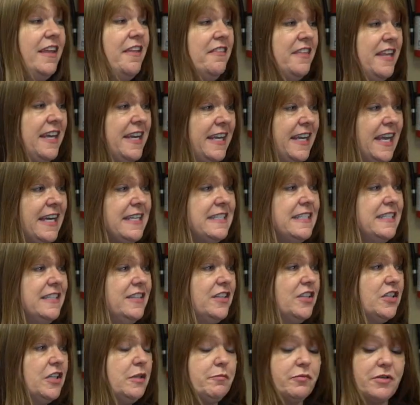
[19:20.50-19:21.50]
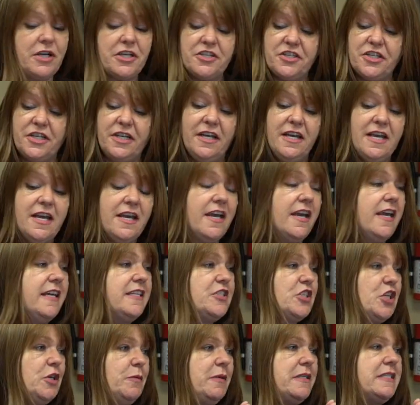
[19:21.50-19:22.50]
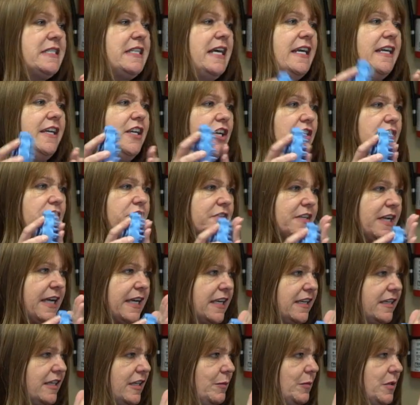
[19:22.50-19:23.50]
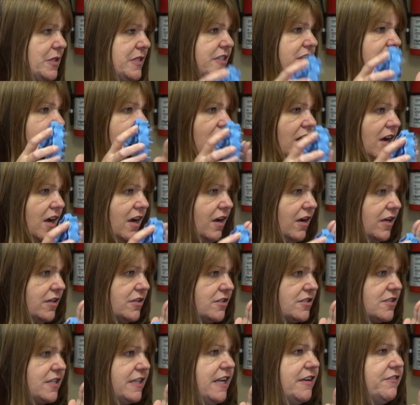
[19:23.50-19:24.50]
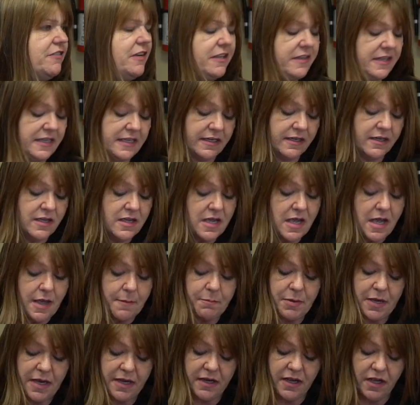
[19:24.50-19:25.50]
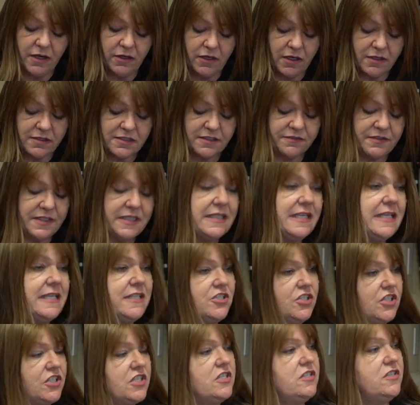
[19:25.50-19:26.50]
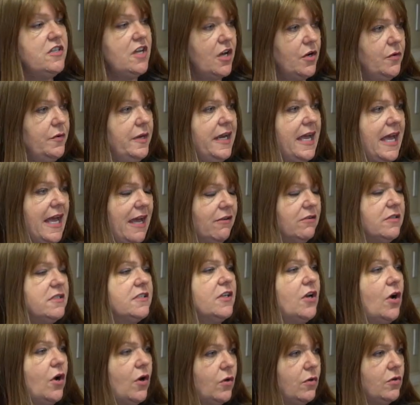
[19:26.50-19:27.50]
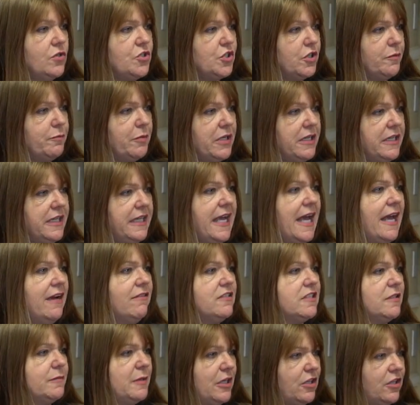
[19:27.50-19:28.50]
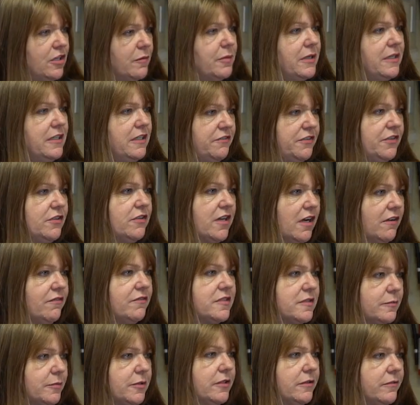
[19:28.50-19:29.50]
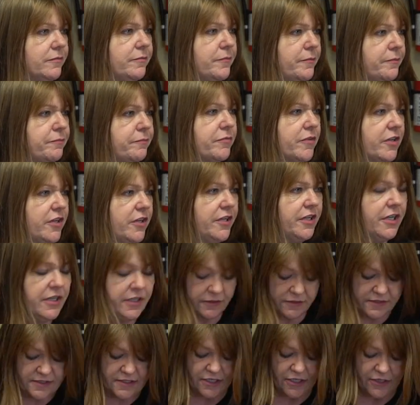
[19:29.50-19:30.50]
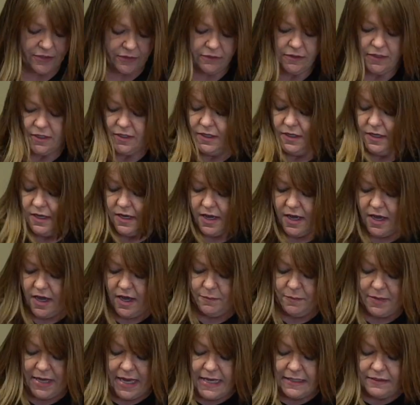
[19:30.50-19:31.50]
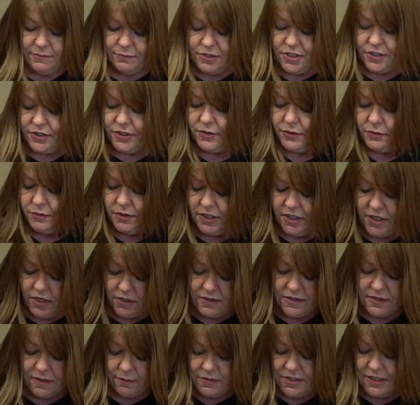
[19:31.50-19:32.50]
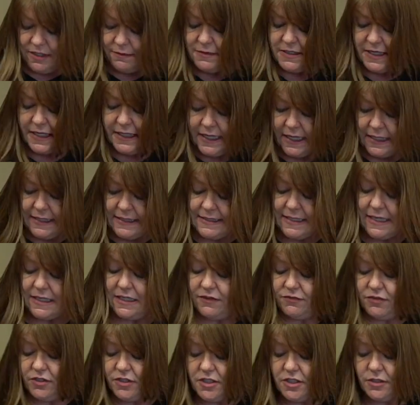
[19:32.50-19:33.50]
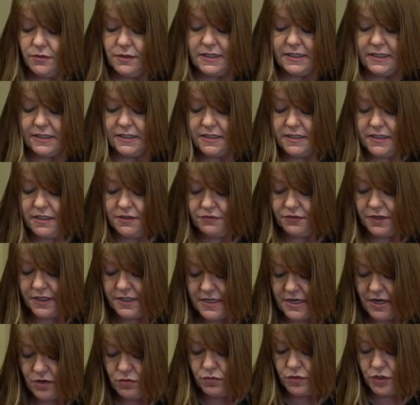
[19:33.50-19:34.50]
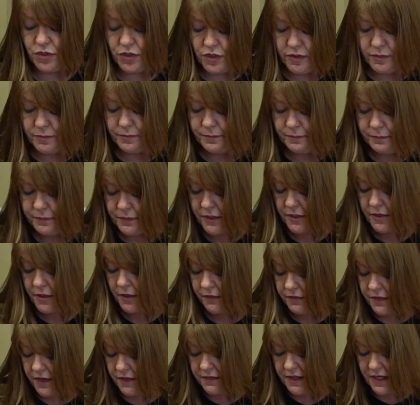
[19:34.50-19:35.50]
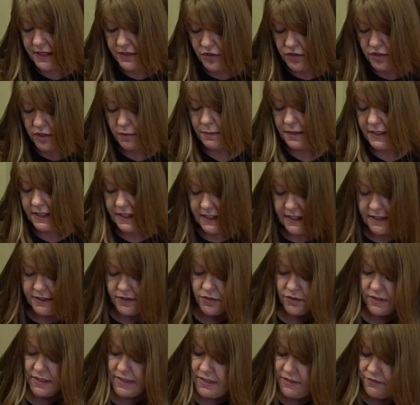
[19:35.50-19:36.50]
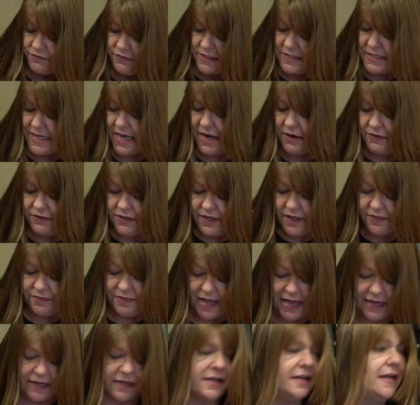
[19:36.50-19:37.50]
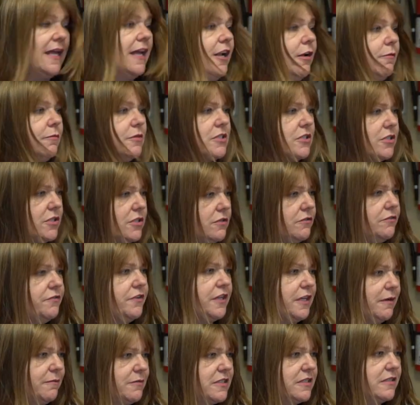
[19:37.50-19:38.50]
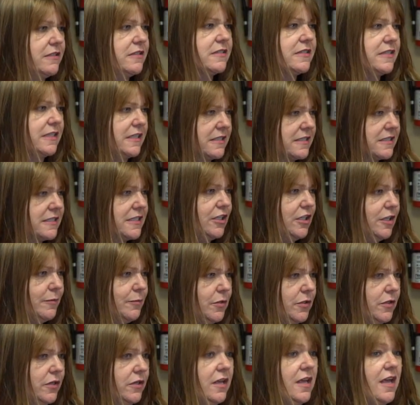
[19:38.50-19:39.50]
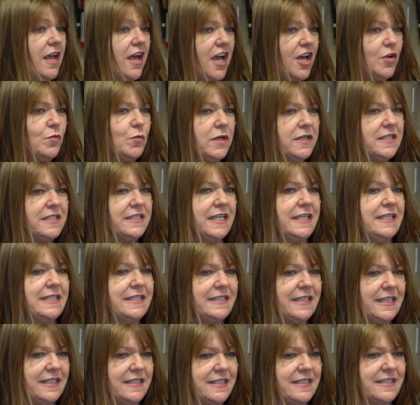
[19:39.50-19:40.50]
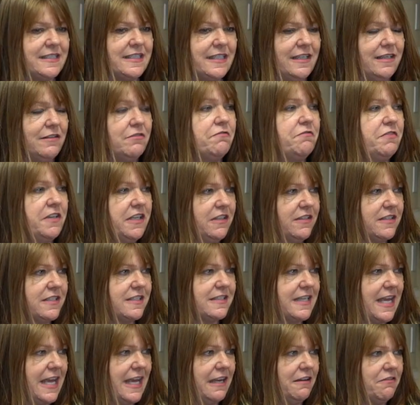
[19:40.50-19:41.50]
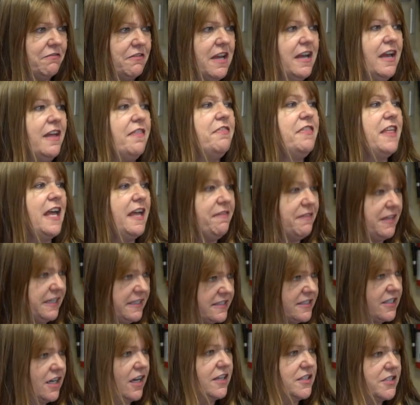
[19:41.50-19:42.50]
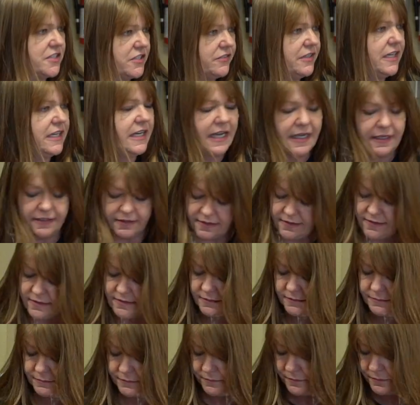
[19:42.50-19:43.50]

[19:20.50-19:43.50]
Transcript: They're getting a good brushing. It's almost like like a little massage and everything. But a lot of it is just knowing how to hold your bunny, how to make your bunny feel comfortable. Yeah. So. And to, sometimes, like I said, if you do it in a different room than they're normally in, or a different area, that can help too, for them to sit still more. And once they sit still, feel safe, then they start to relax.